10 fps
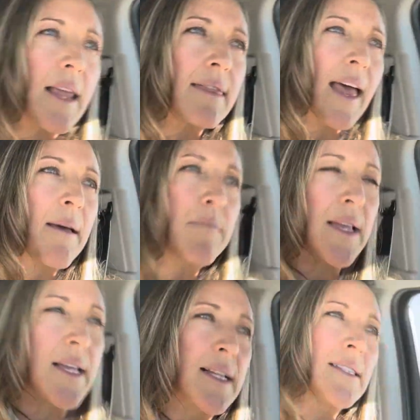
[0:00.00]
That
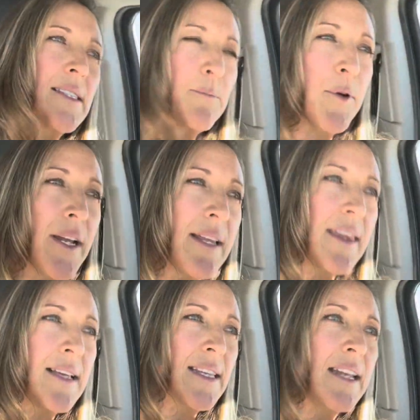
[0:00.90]
means putting
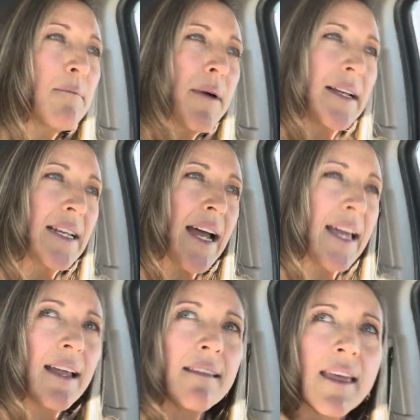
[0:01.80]
things into my
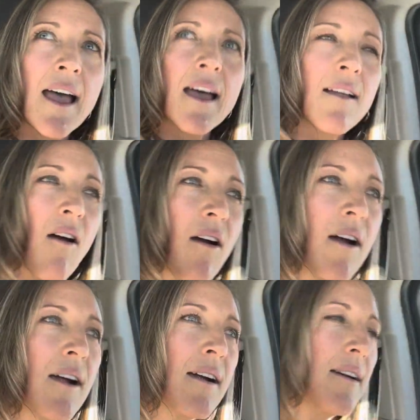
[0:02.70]
diet that
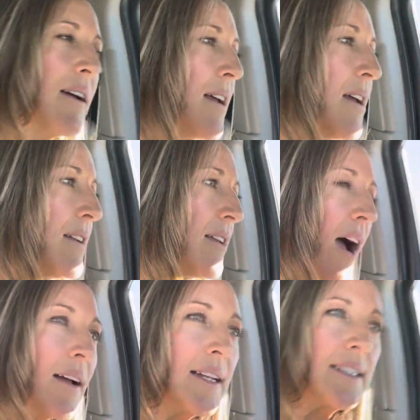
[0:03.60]
are
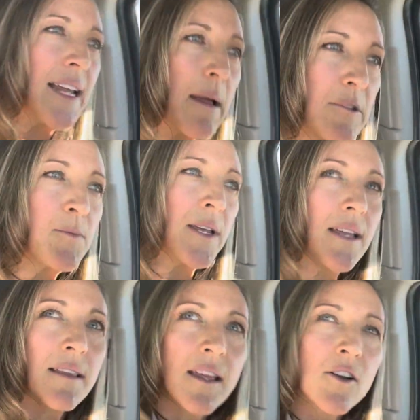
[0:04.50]
not going to damage
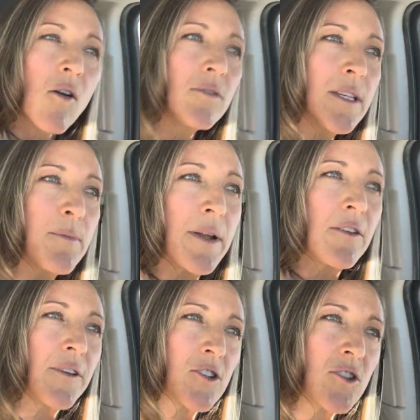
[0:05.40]
me, that are only
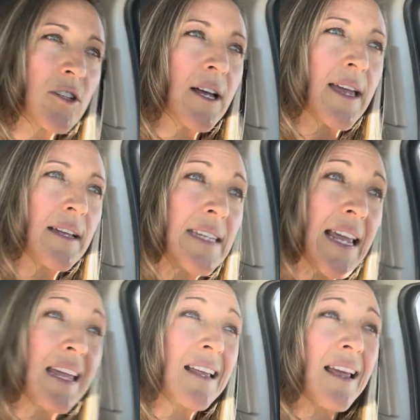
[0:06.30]
beneficial, and
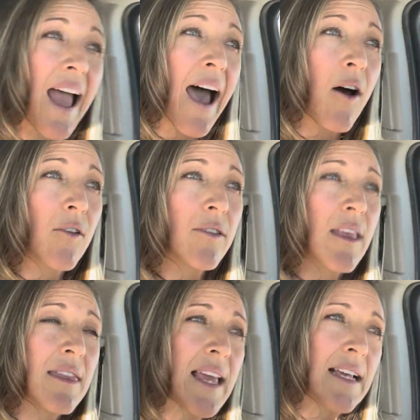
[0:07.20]
taking out the
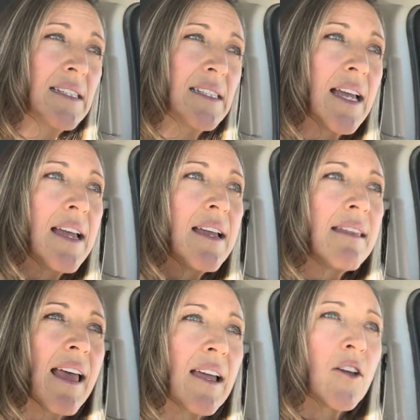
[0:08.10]
things
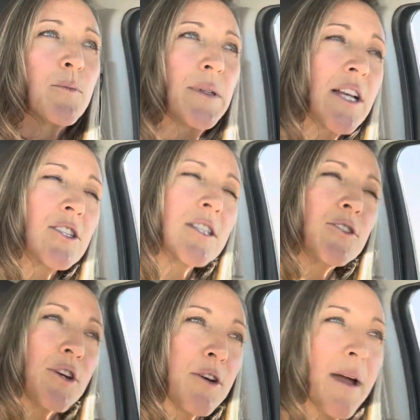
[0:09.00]
that could potentially
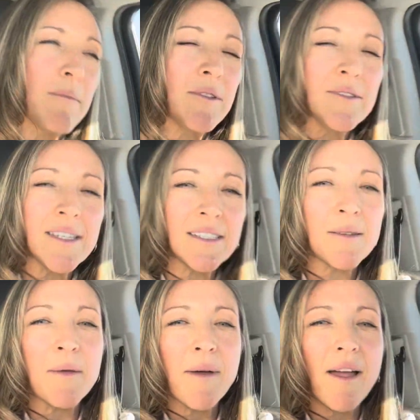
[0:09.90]
trigger my immune
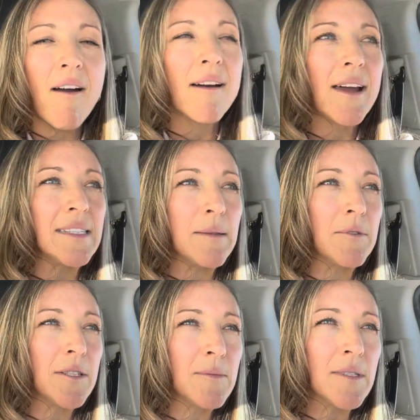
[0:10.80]
system and my RA
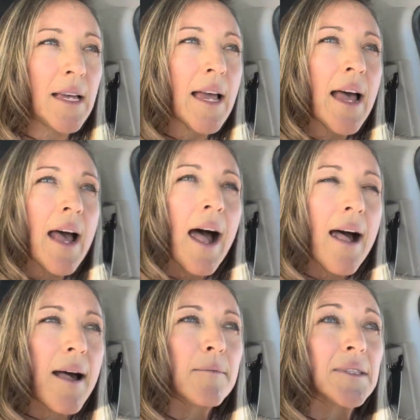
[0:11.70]

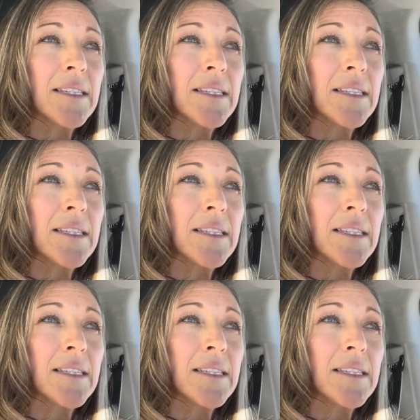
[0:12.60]
symptoms.